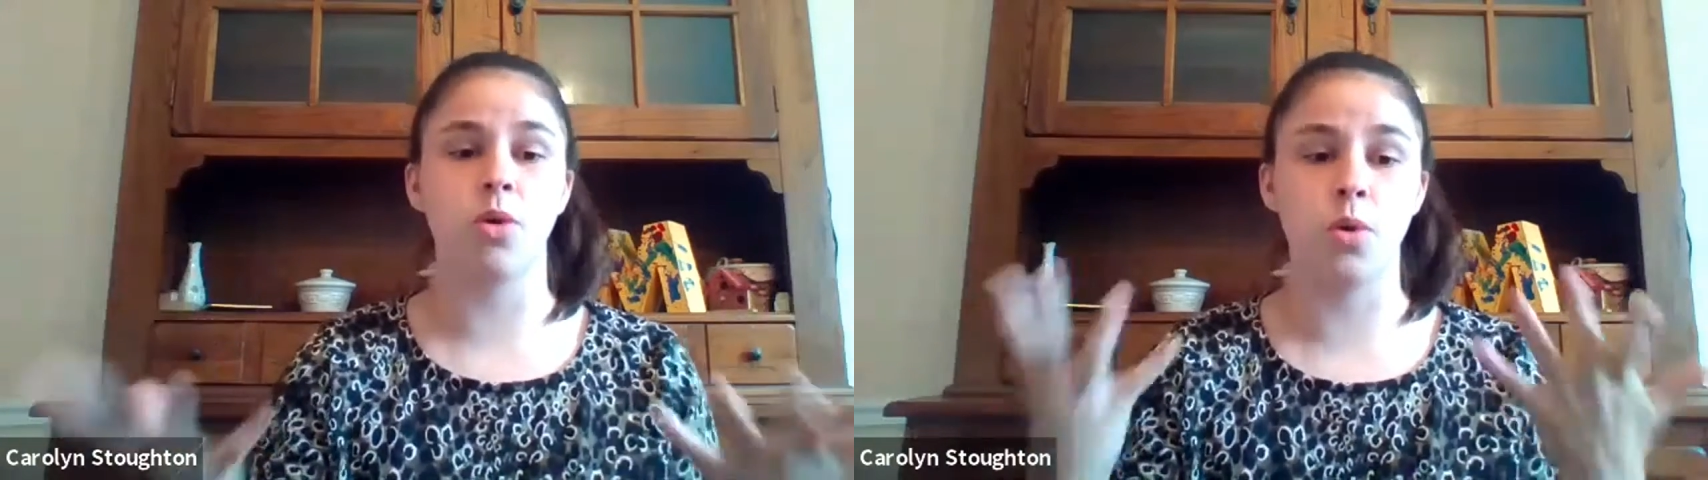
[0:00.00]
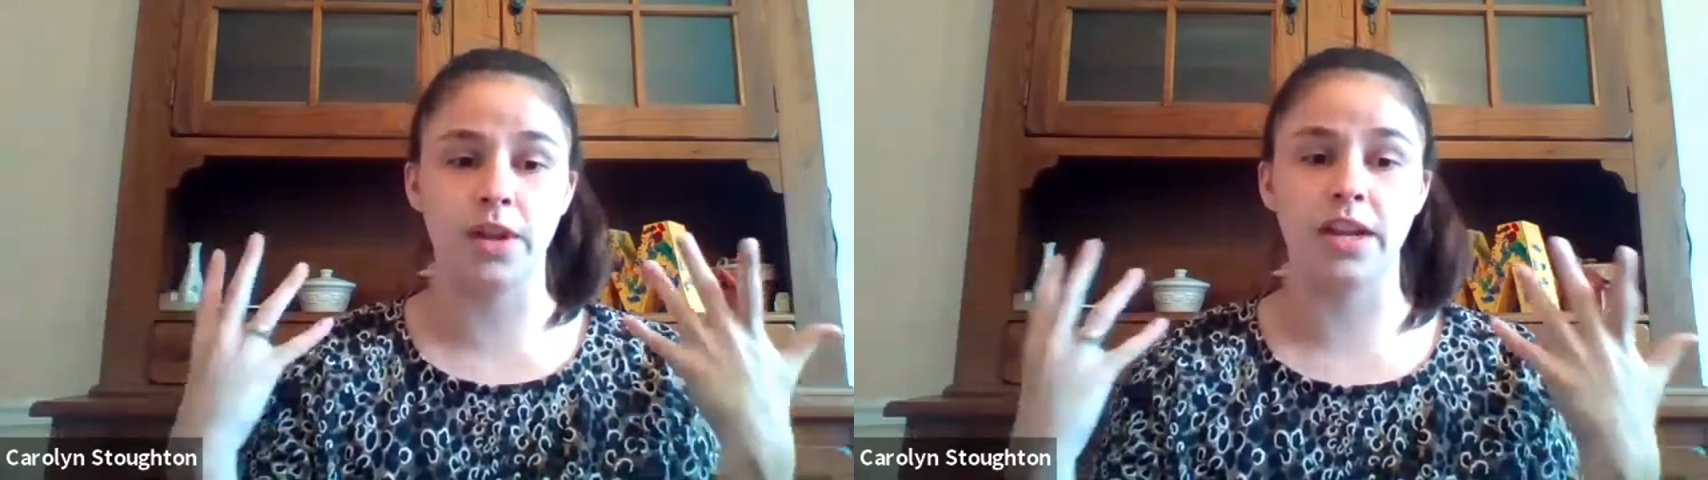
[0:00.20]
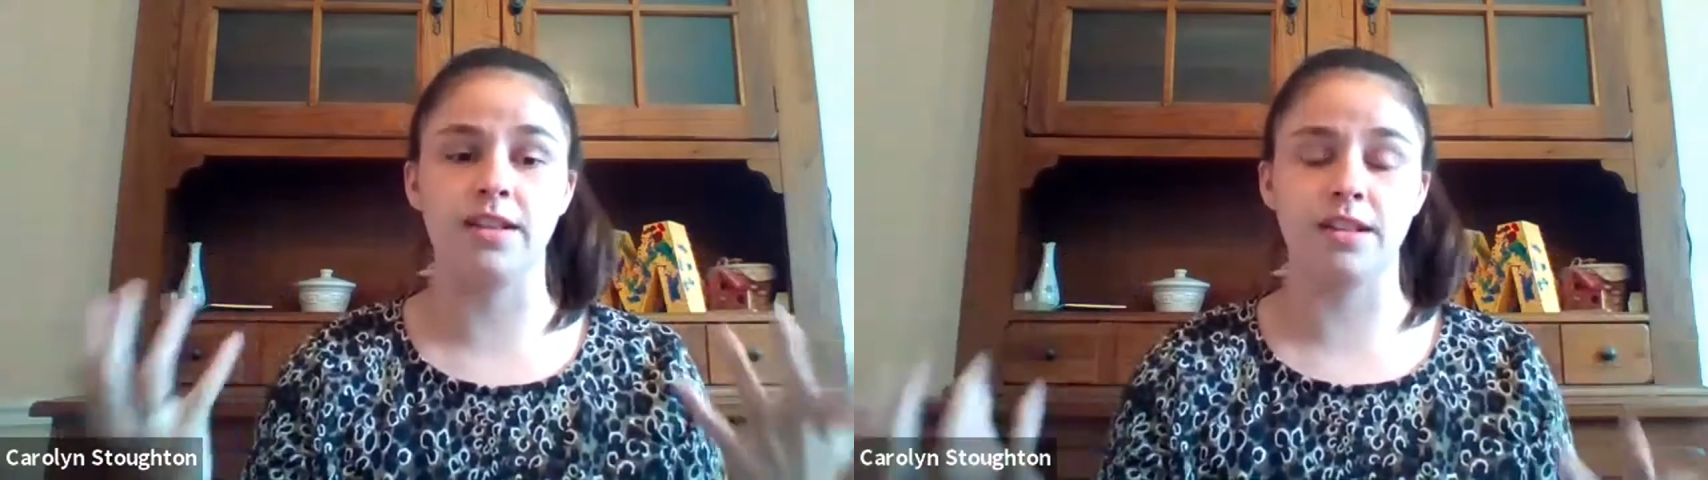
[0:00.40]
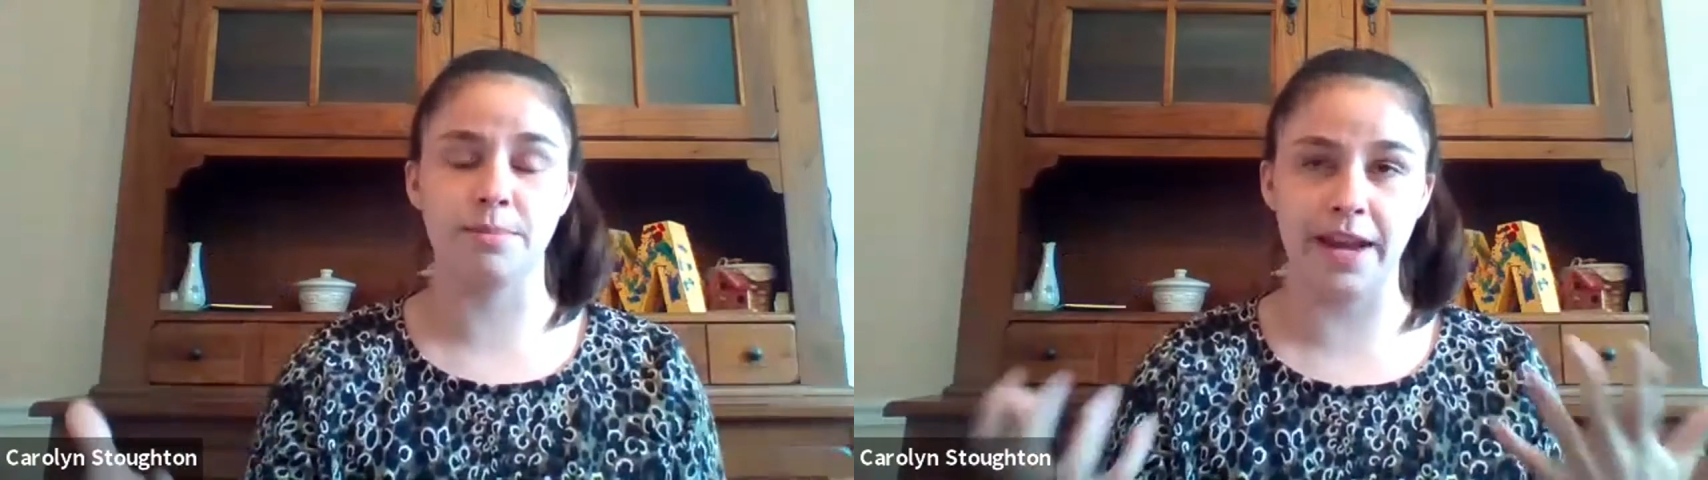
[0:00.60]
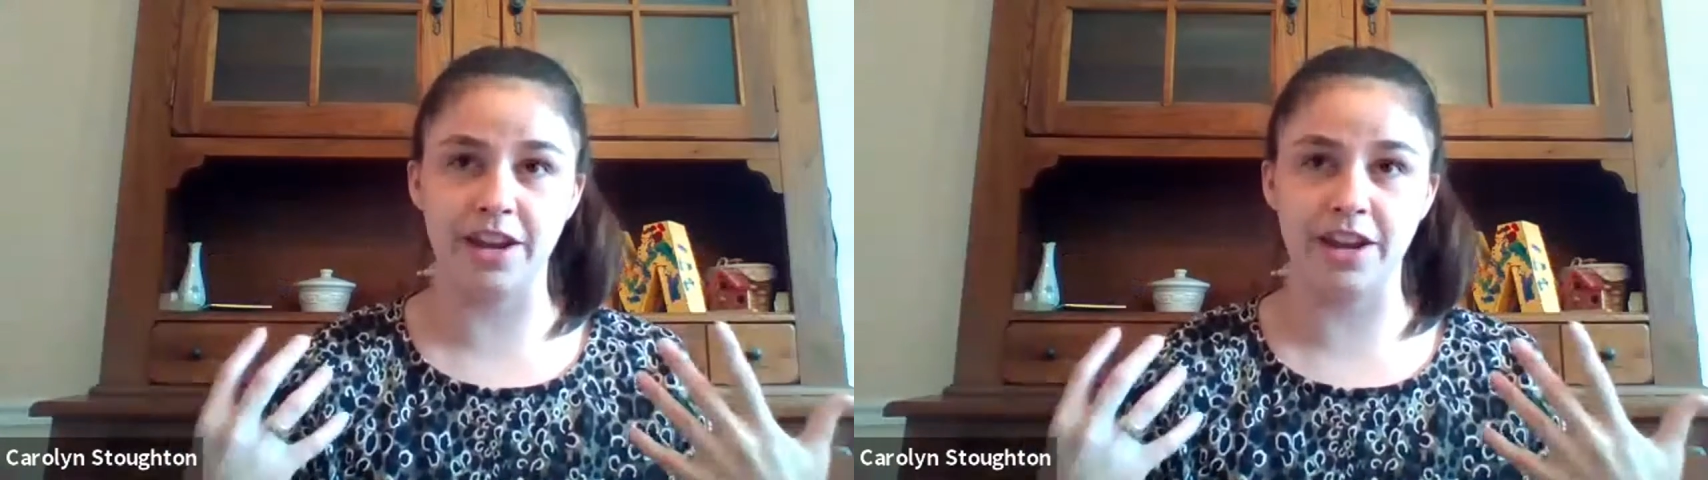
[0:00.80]
only in
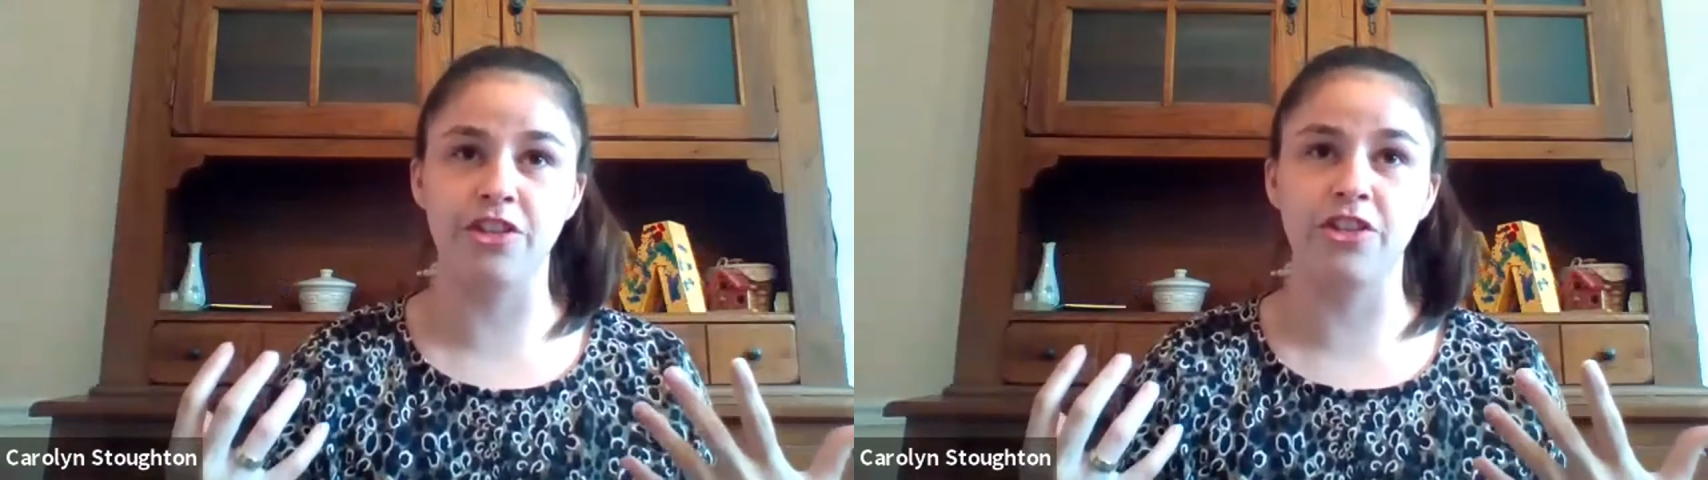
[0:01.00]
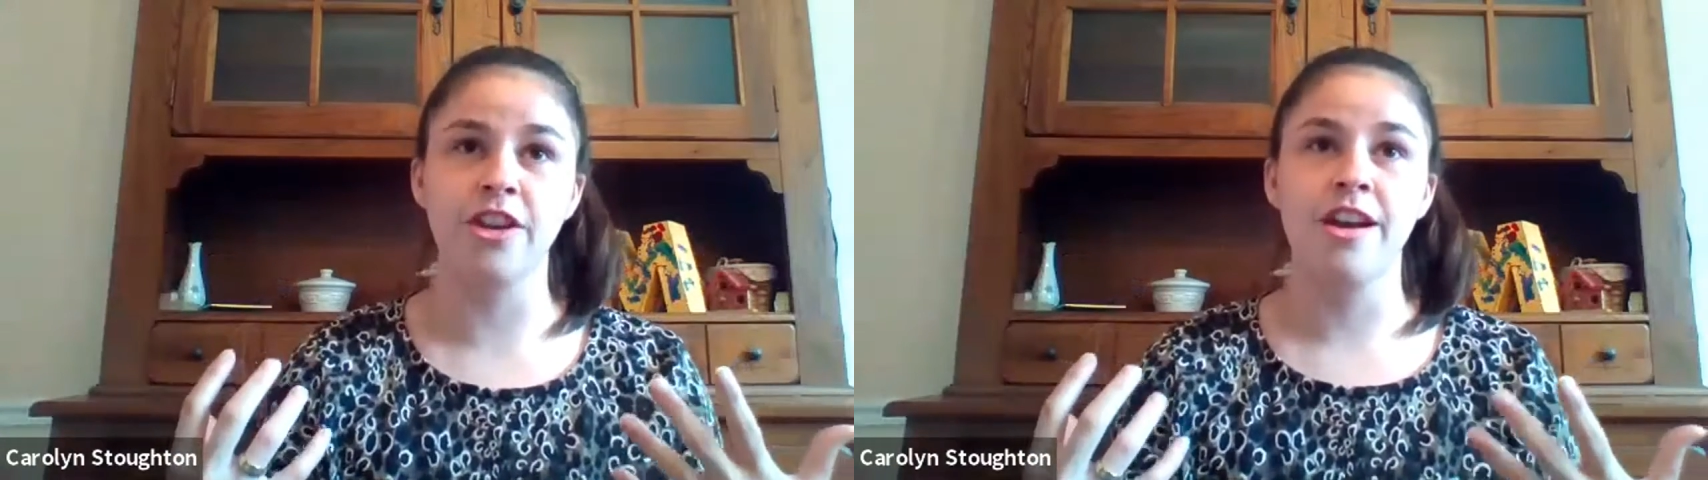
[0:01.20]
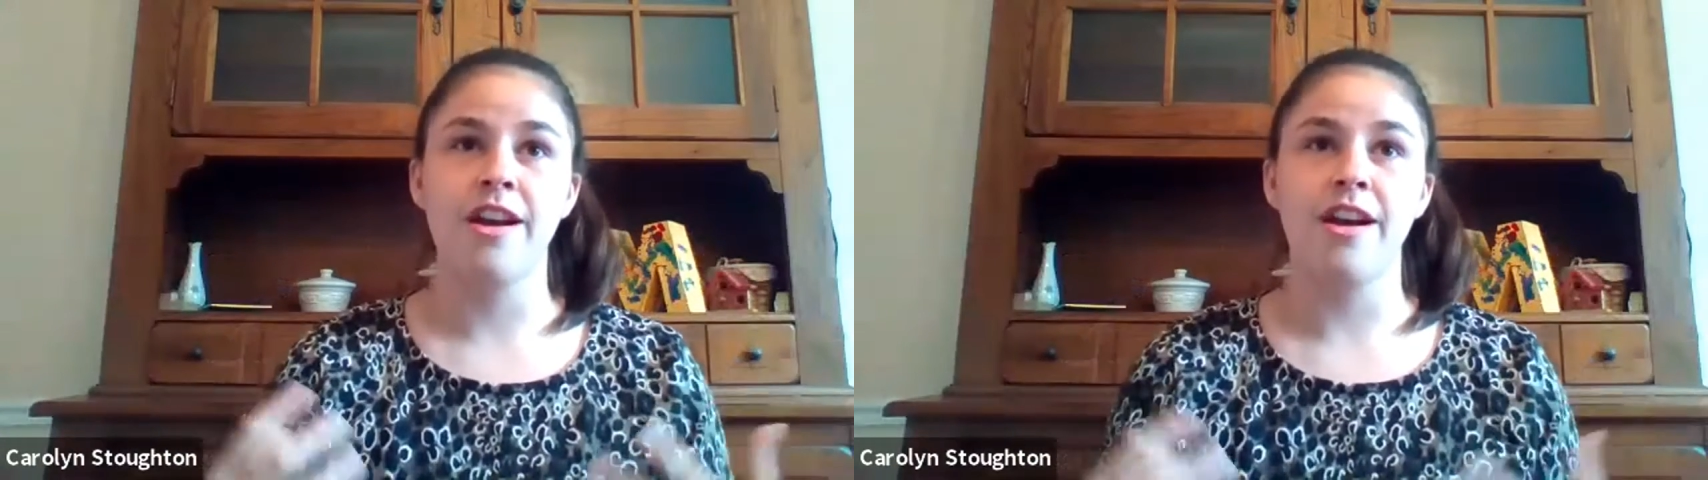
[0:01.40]
Spanish